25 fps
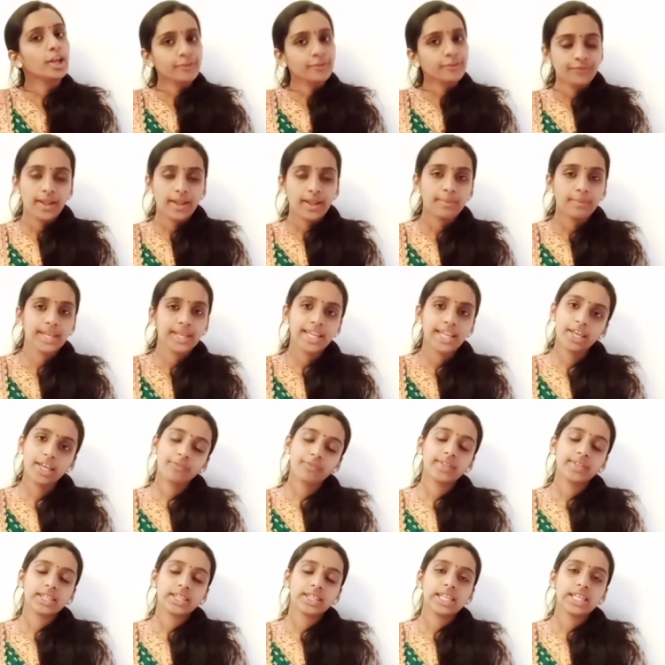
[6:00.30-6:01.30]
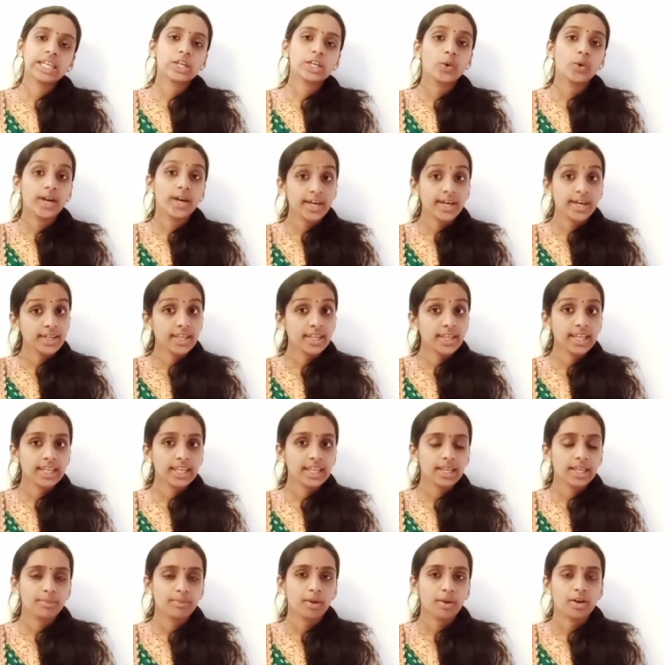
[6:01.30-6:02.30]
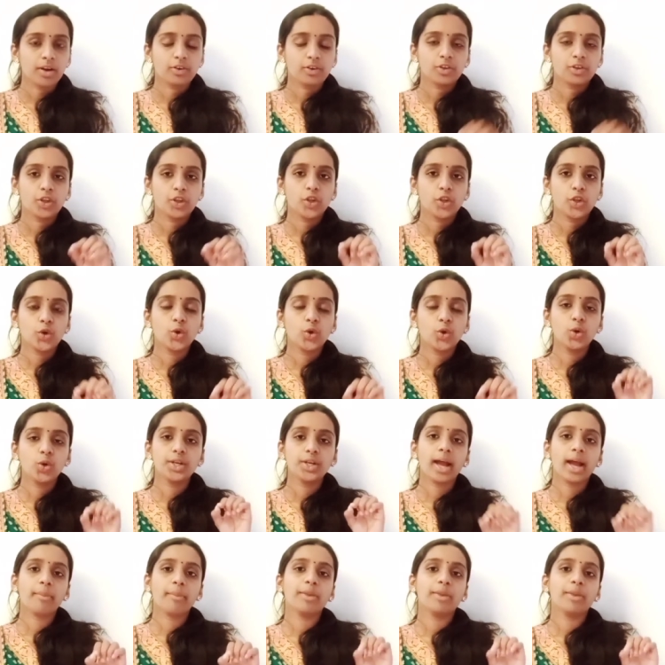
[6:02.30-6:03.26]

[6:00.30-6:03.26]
familiar with the QWERTY keyboard. QWERTY,